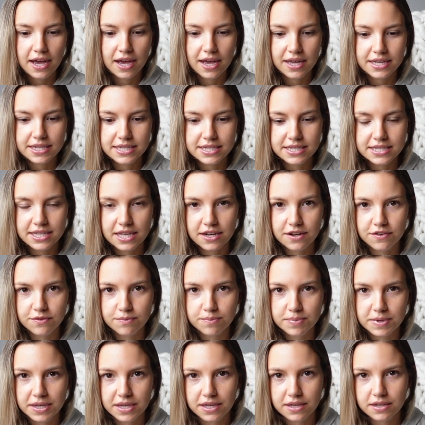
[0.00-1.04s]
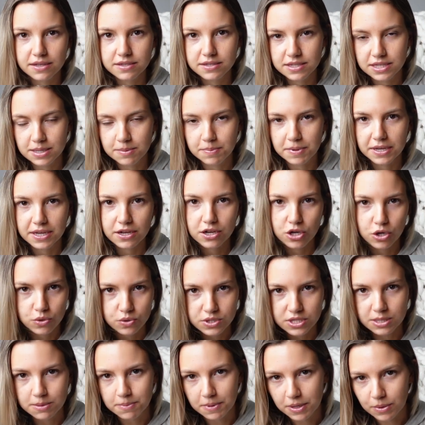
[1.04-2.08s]
instead of
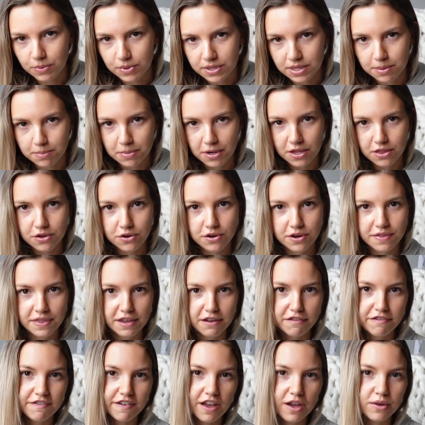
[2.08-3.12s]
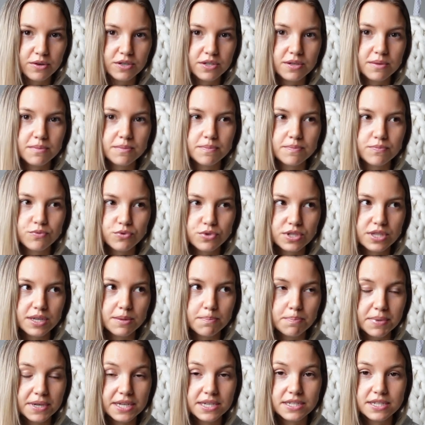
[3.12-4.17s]
co-sleeping with the mother, and they found really
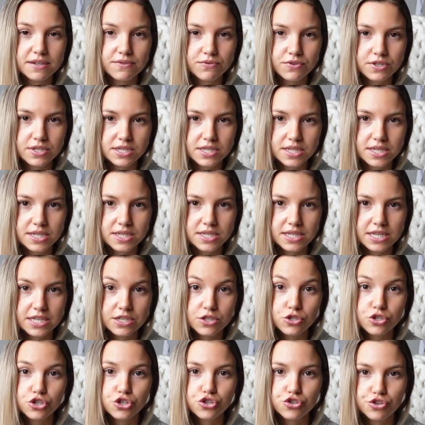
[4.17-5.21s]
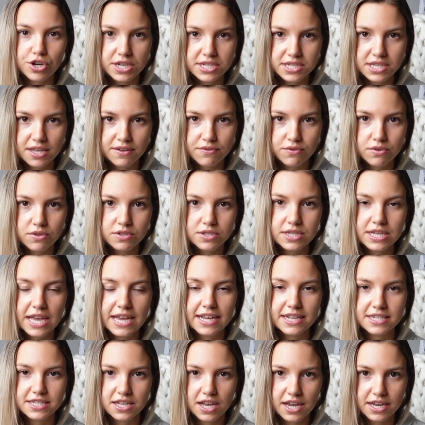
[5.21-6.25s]
big differences in stress levels,
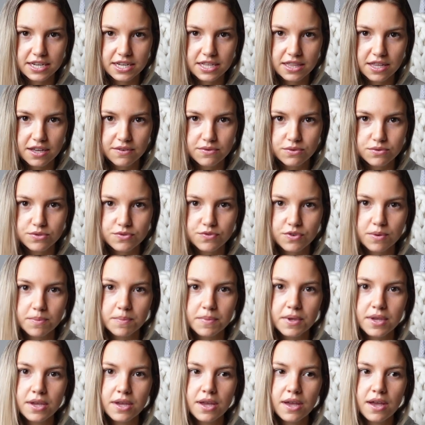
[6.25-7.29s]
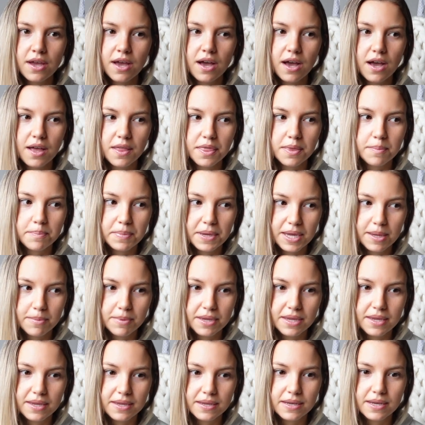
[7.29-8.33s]
anxiety levels from the
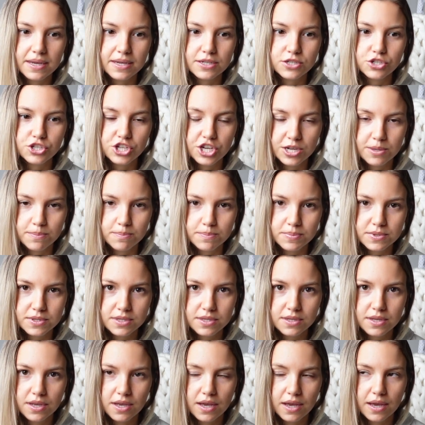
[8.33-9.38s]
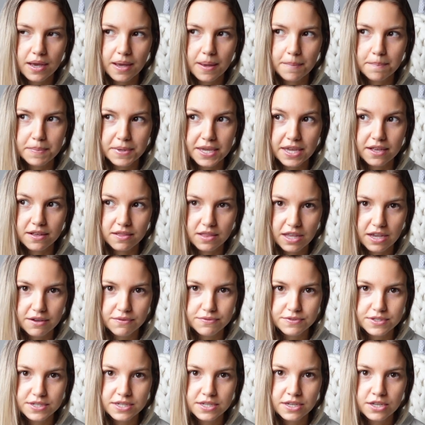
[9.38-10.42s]
baby chimps being
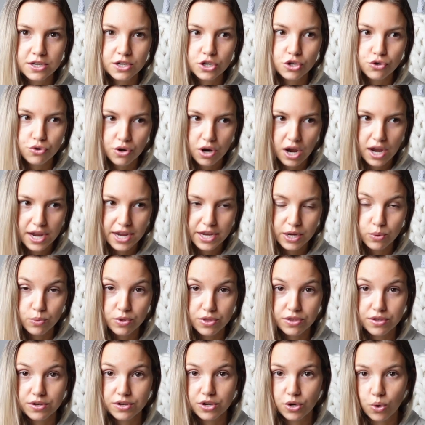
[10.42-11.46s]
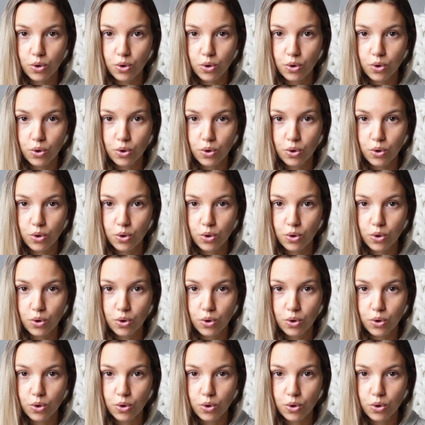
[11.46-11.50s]
left crying with